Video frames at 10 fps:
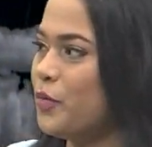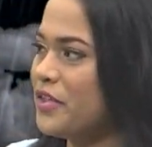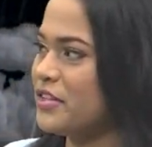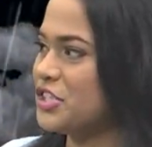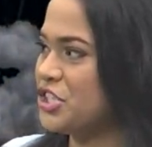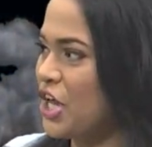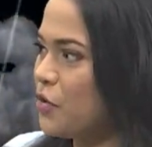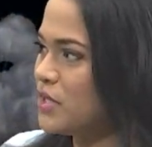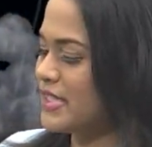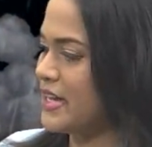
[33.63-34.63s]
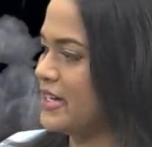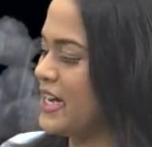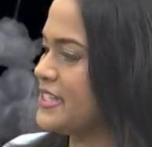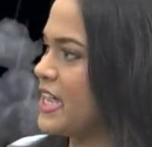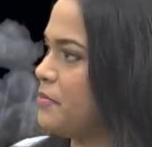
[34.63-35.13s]
with showers and a
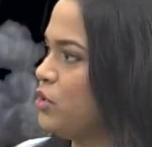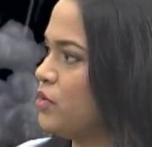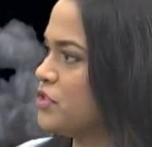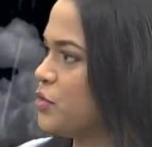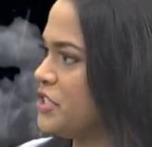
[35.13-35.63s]
nighttime low of